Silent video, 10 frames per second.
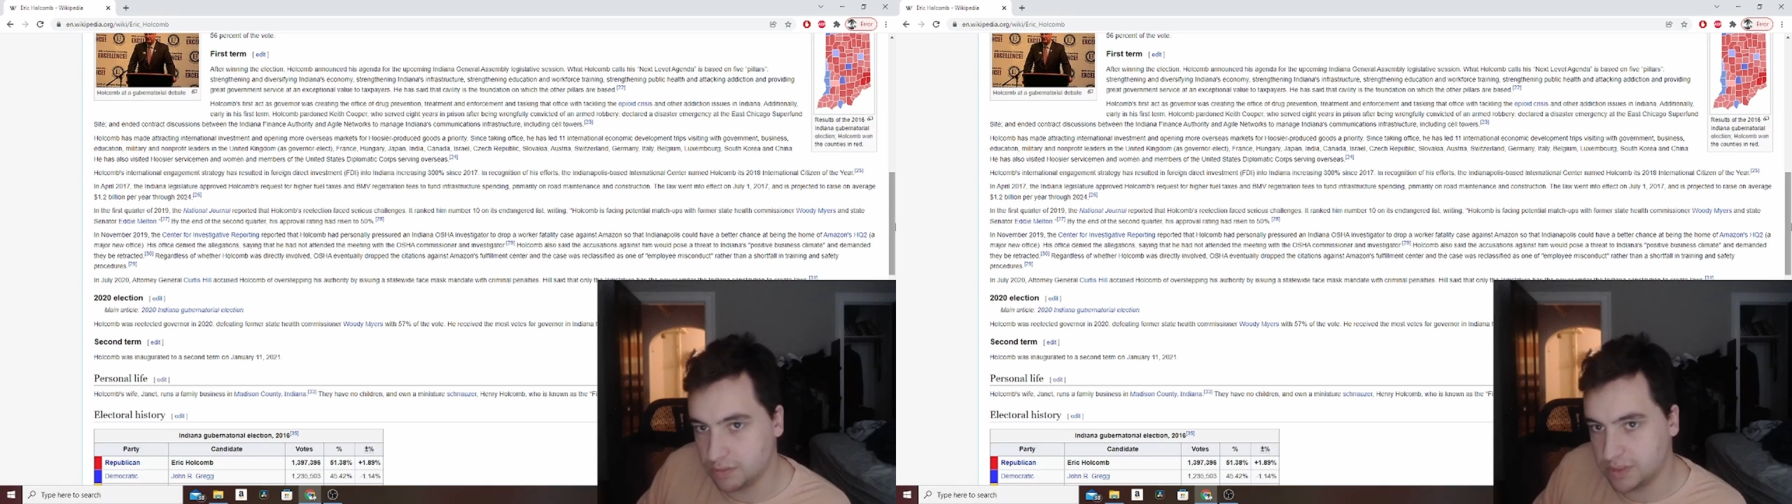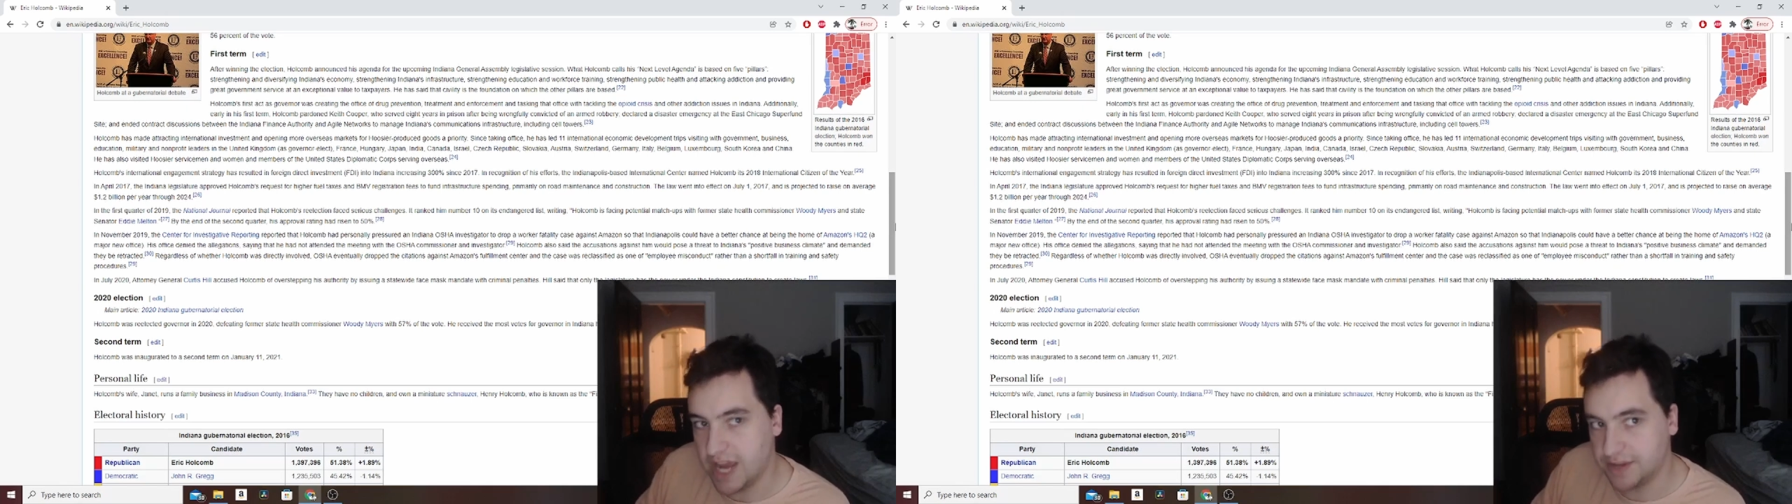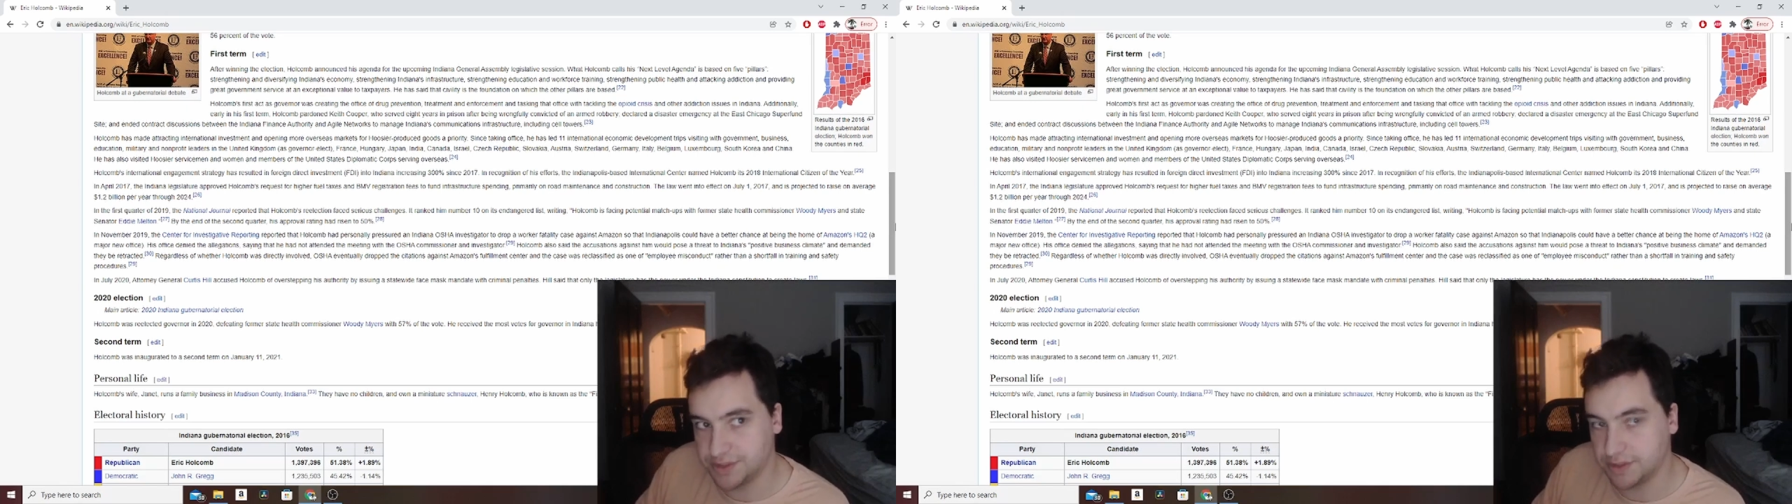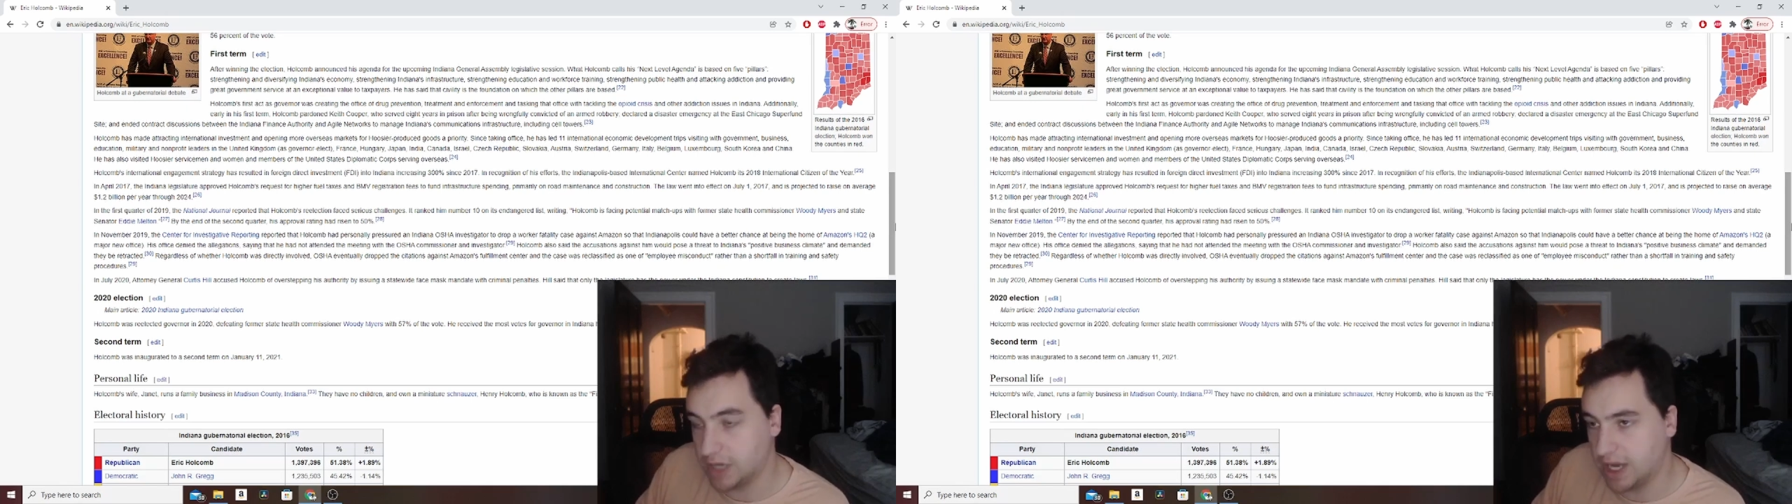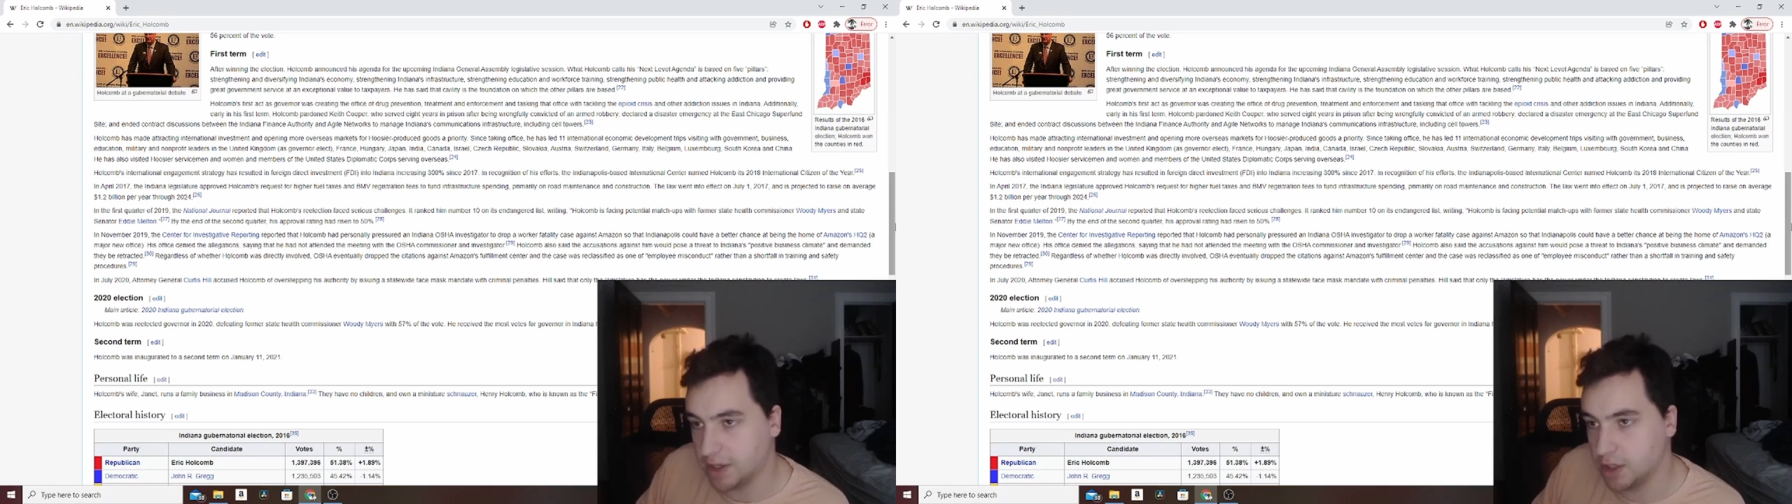taxes have
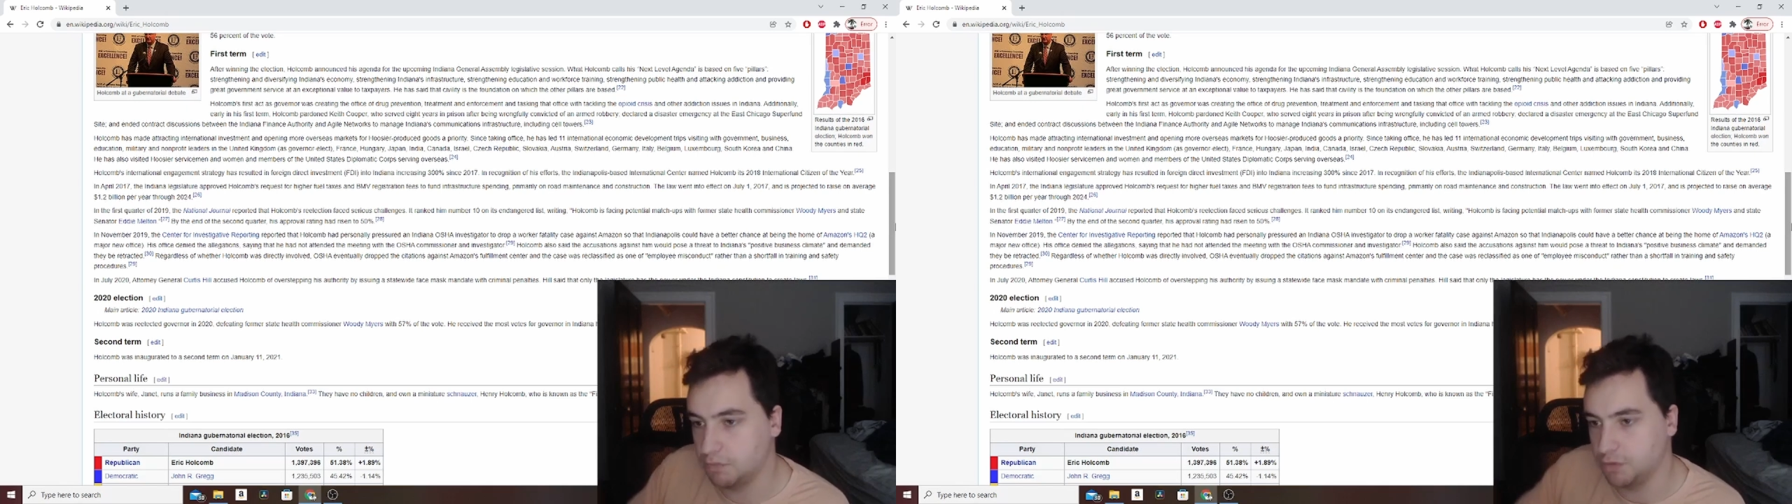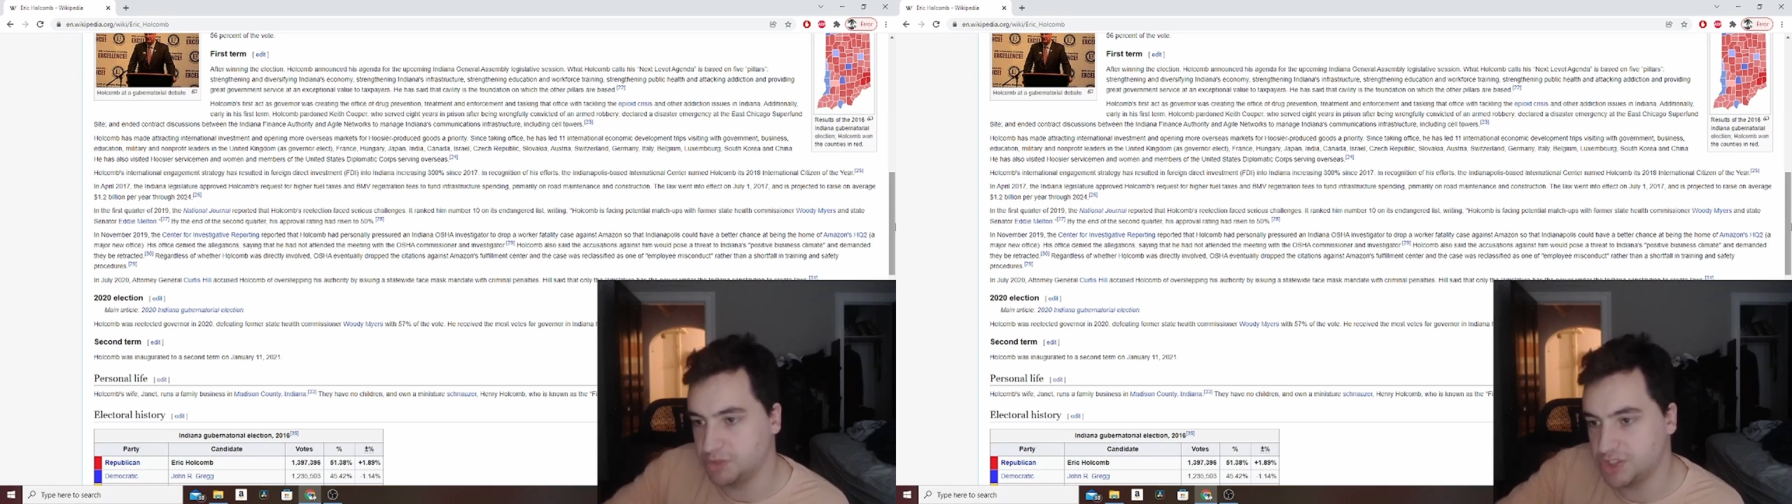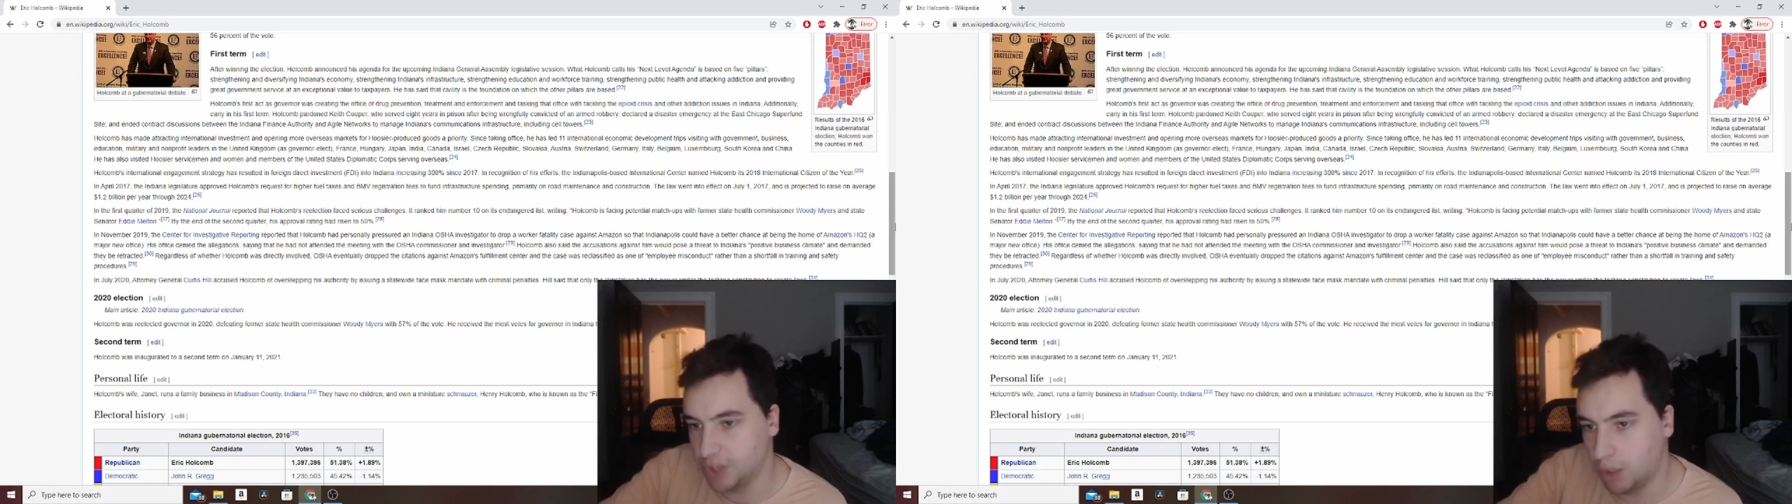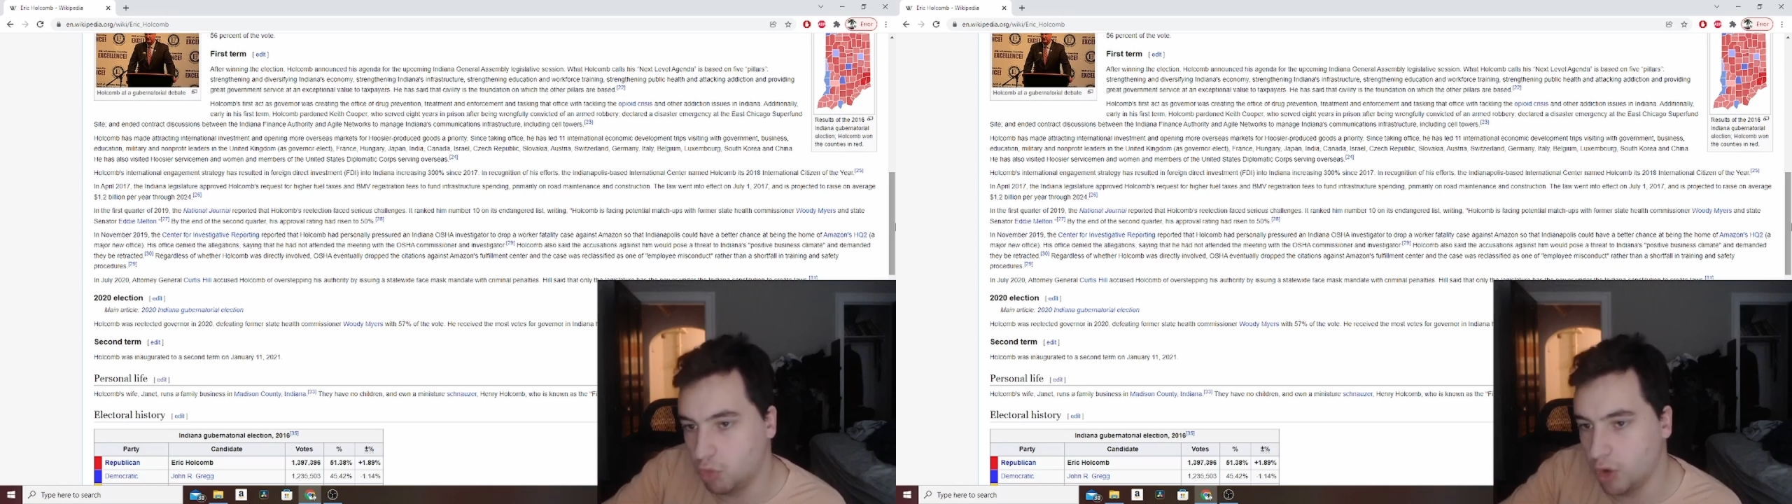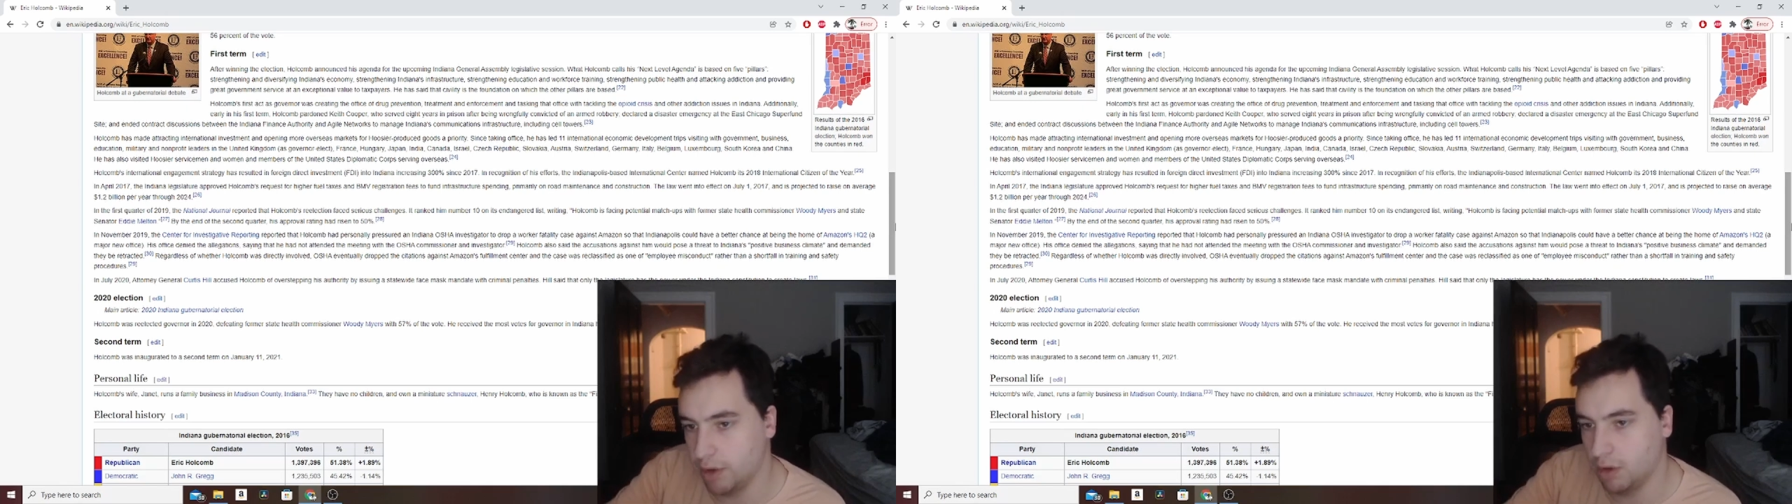got to come from
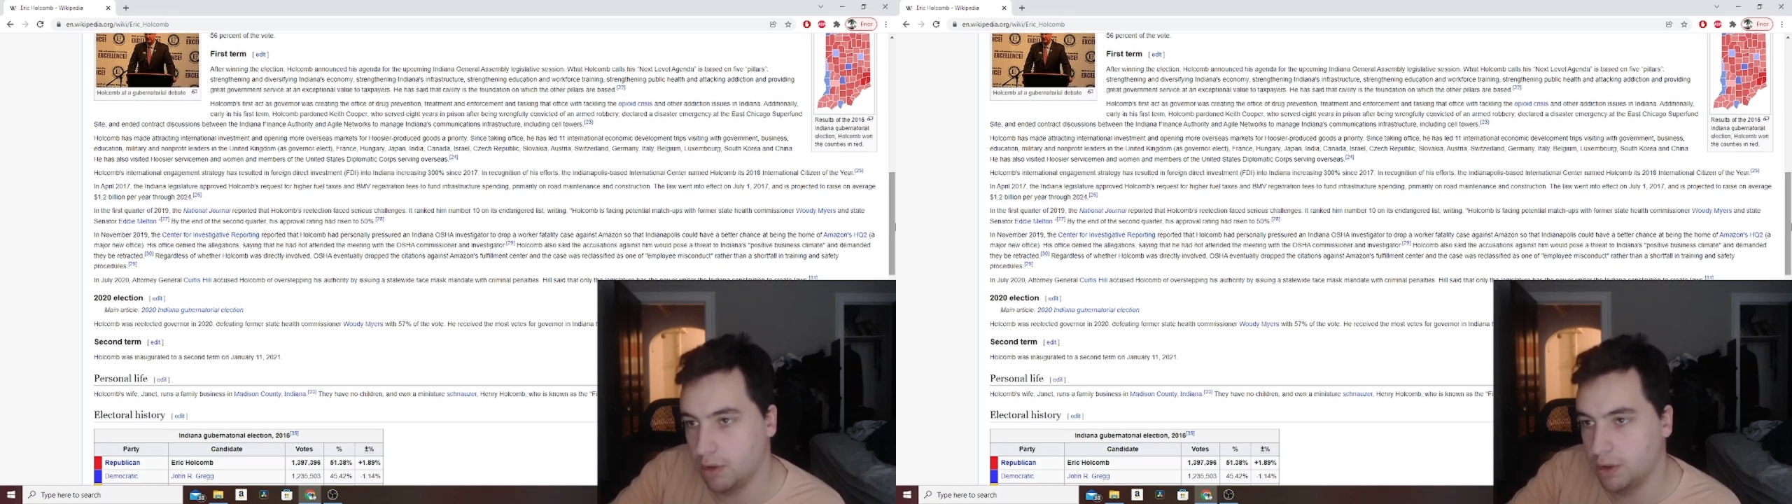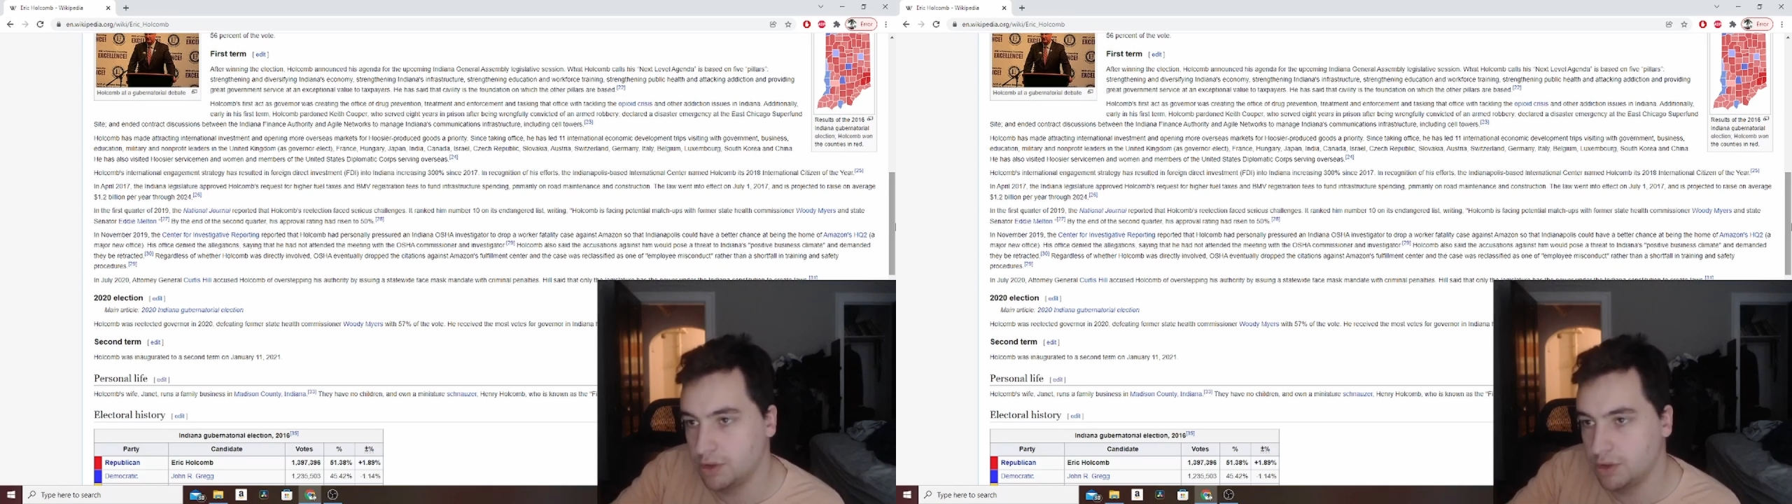somewhere.